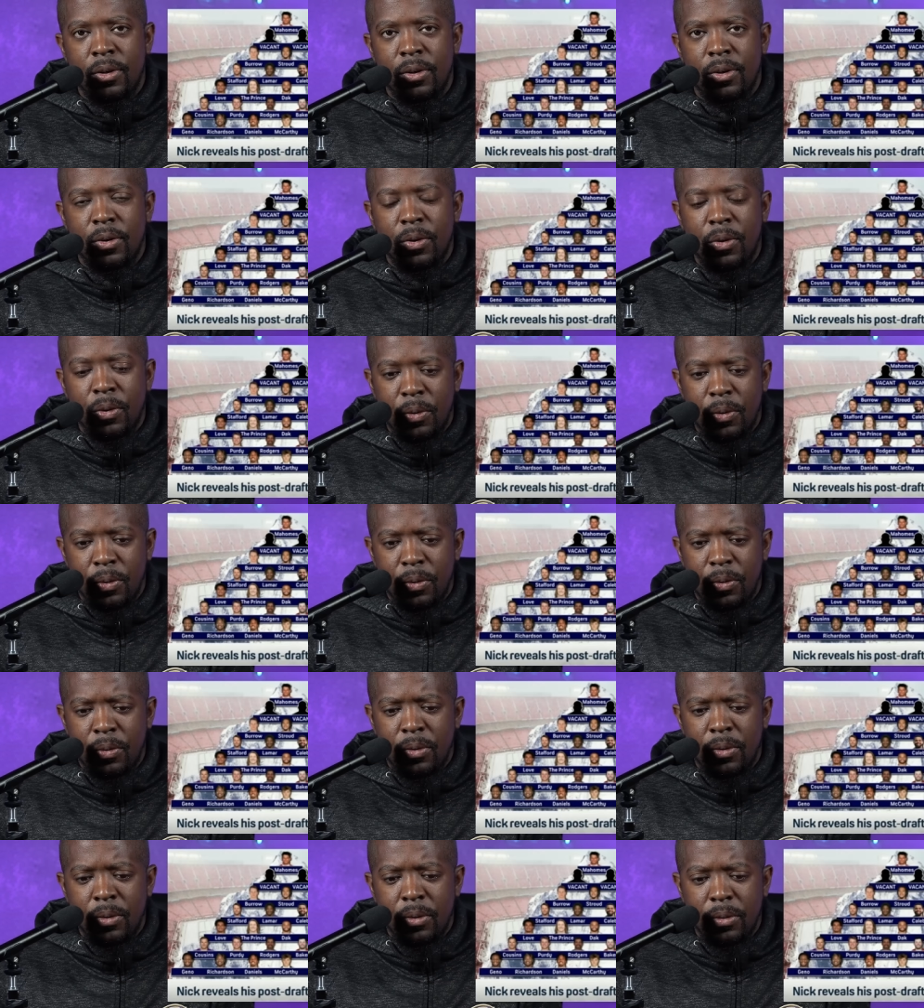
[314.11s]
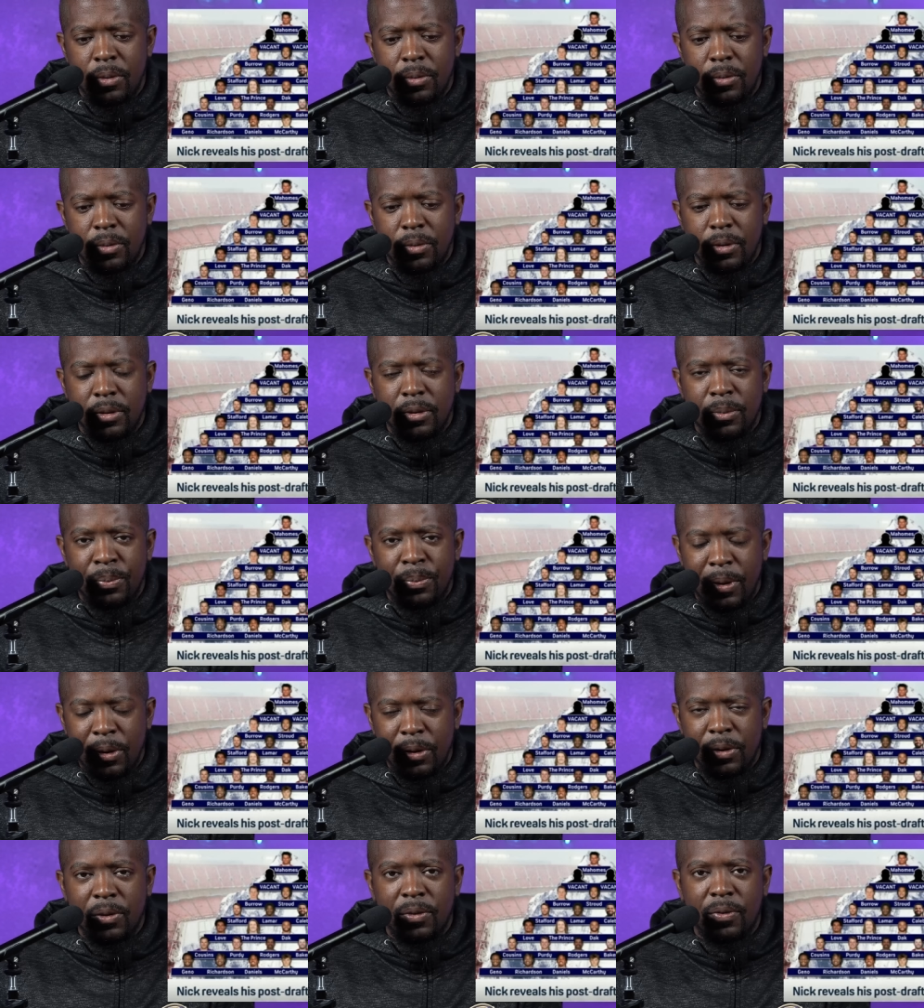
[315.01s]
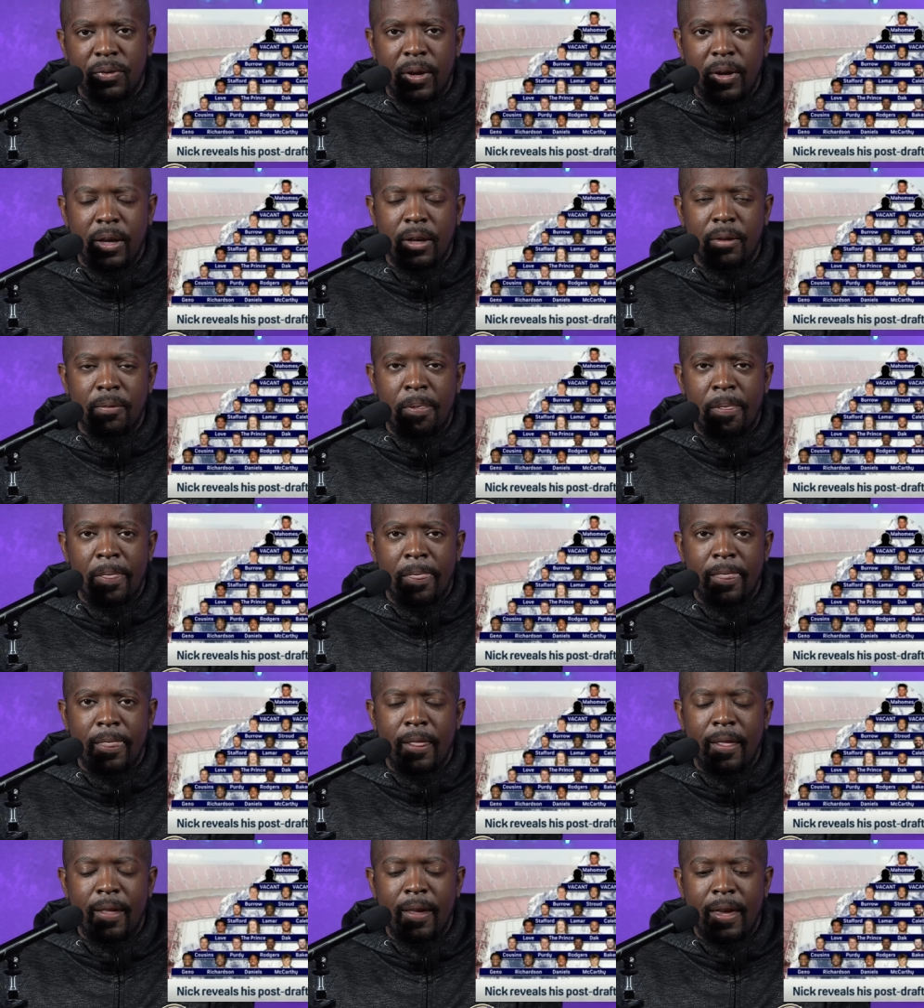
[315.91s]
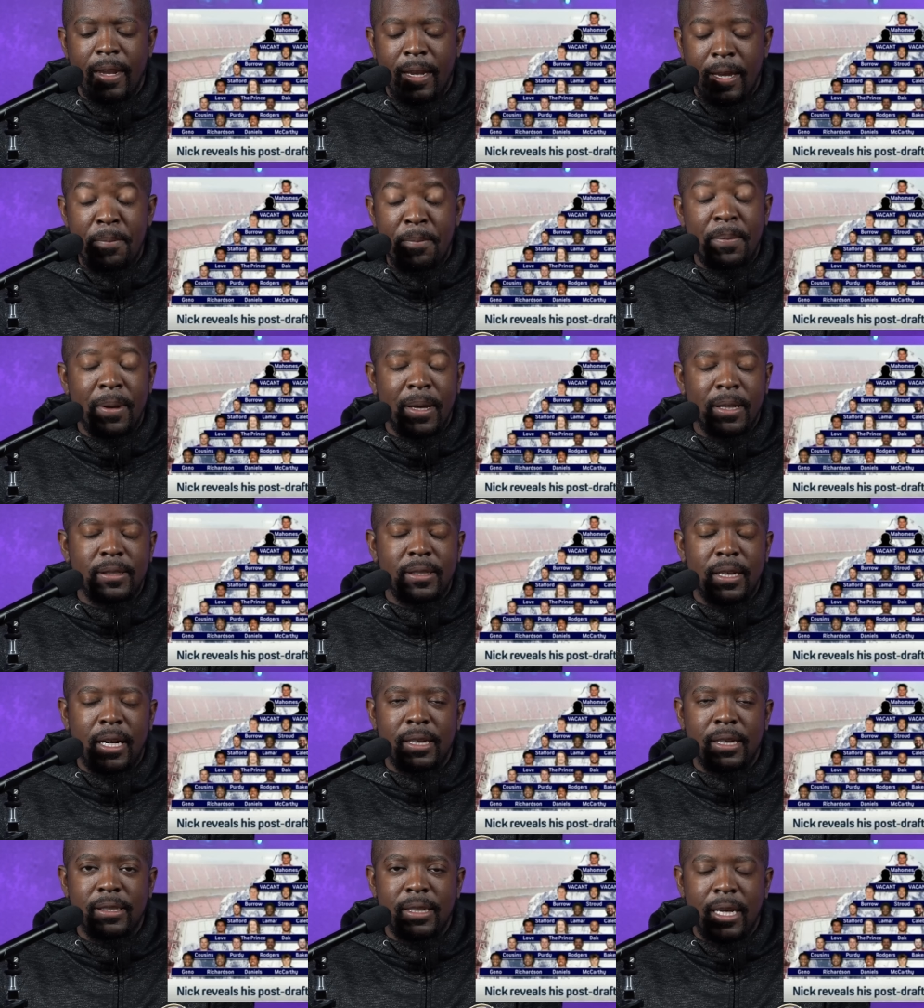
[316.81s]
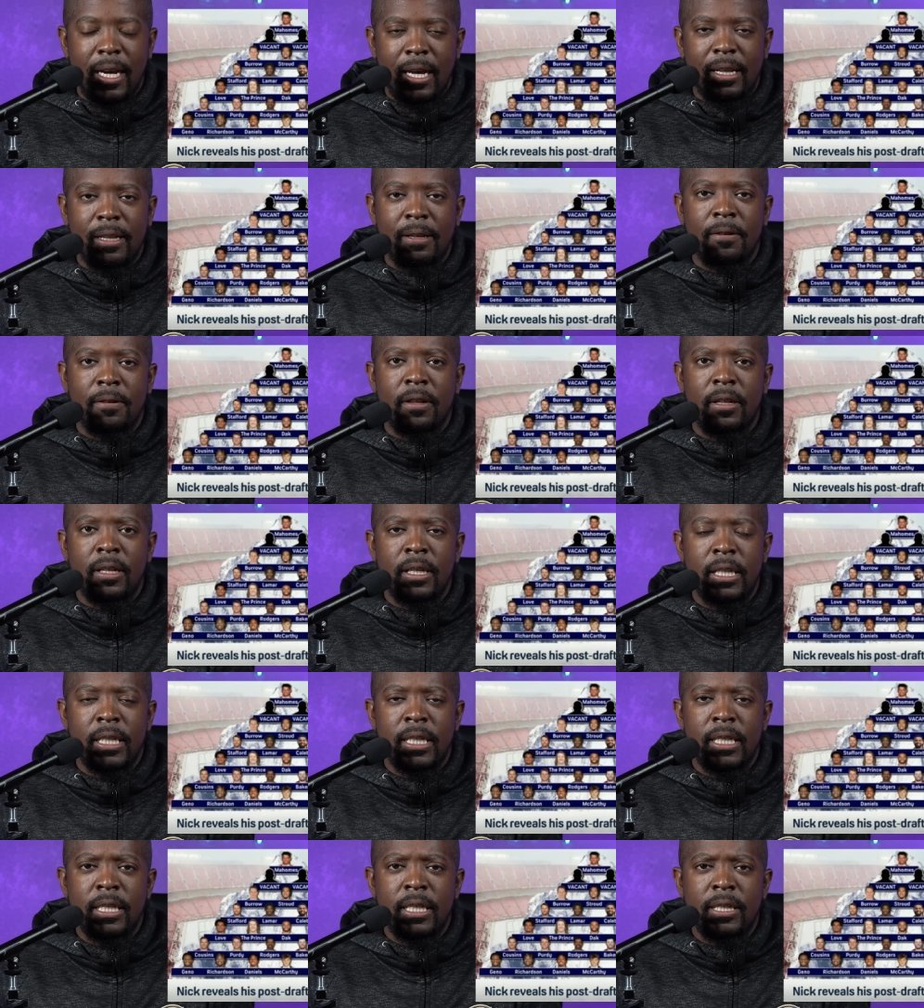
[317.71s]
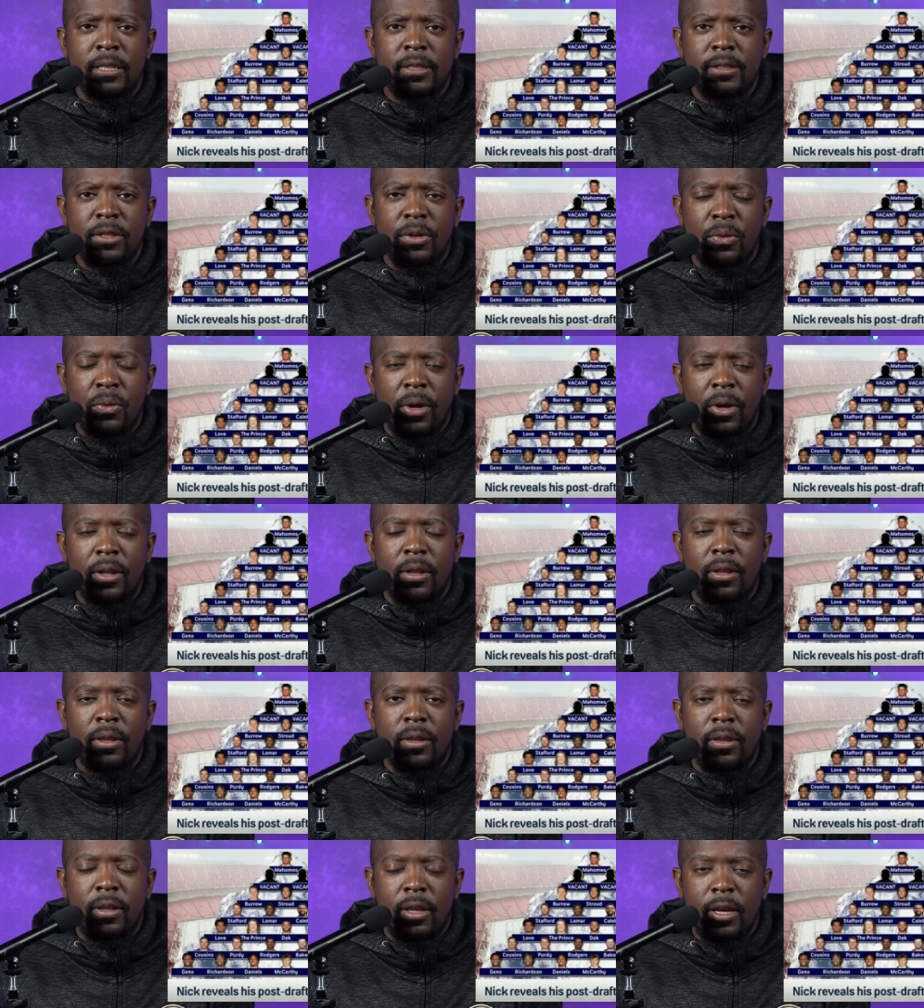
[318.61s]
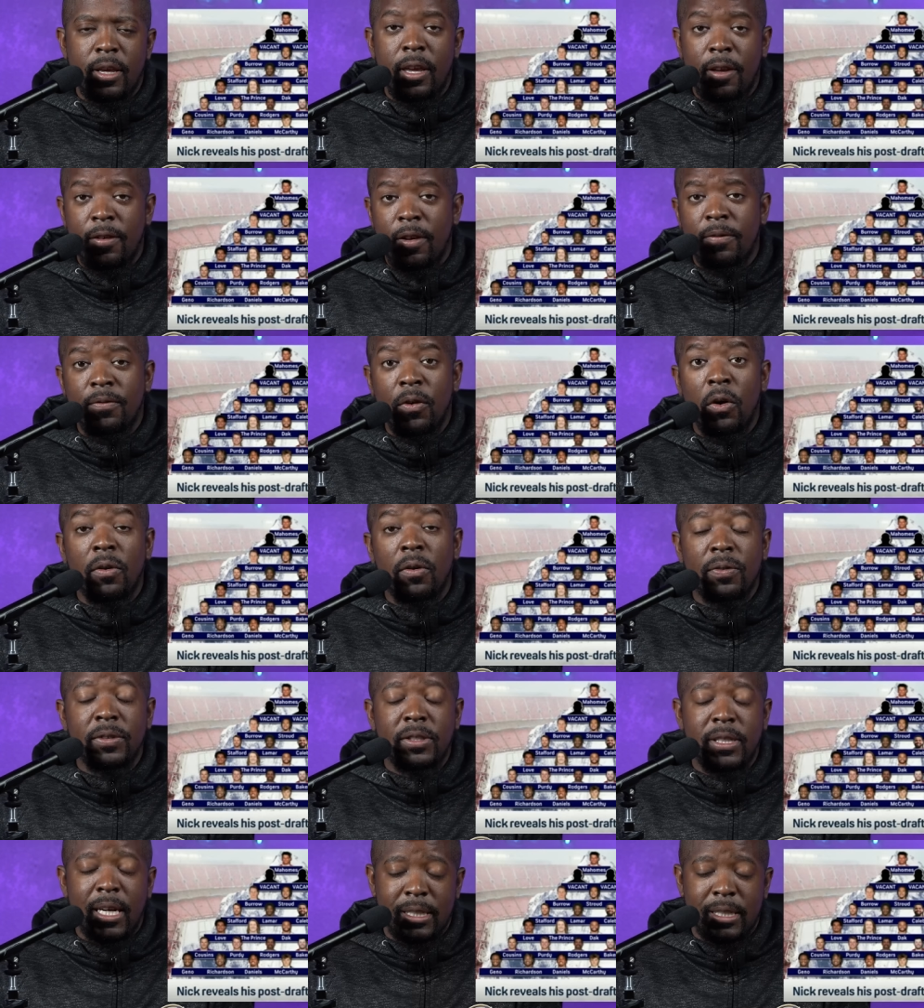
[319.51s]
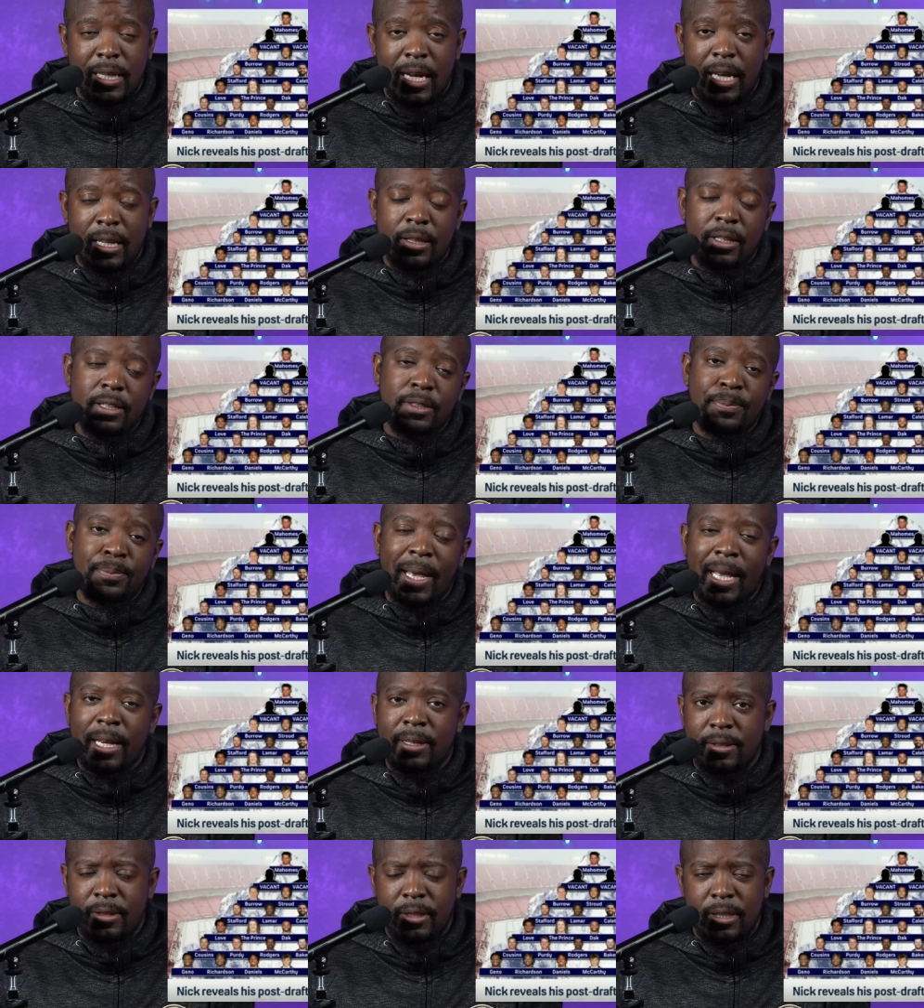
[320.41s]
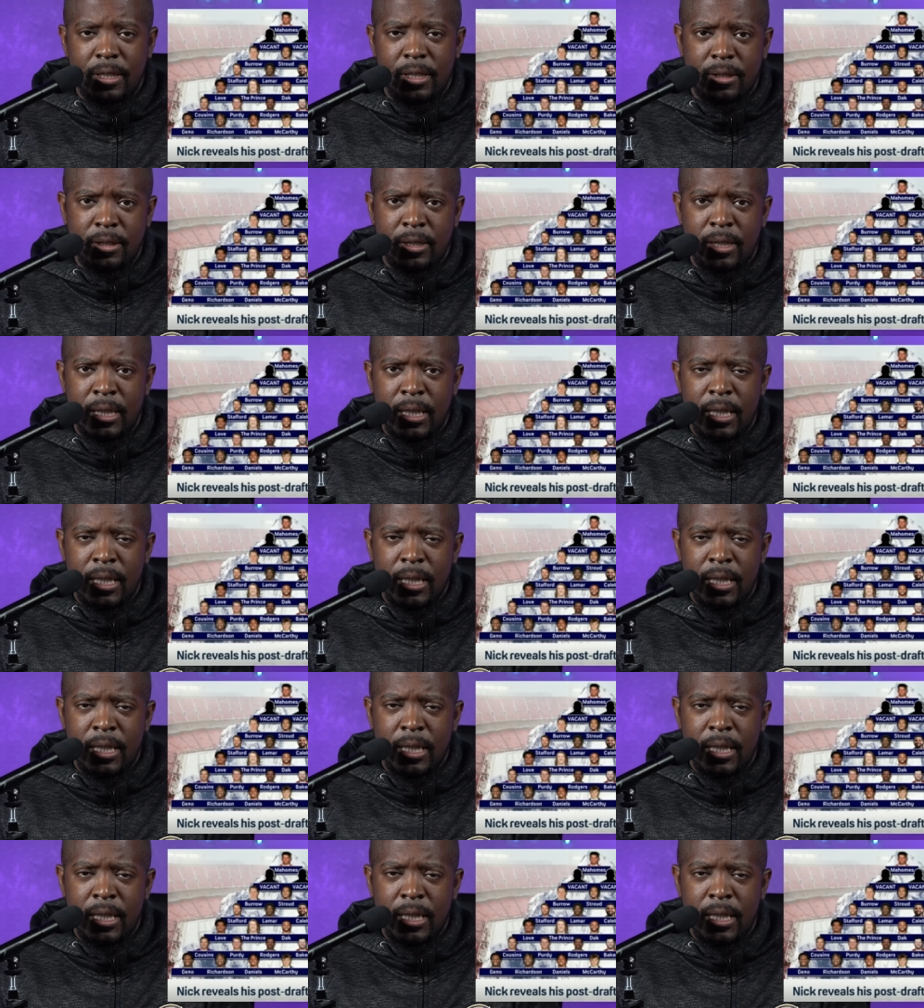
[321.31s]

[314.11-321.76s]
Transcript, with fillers: who was a Bills fan, and he picked Josh Allen to win. The, he, he voted for Josh Allen this past year.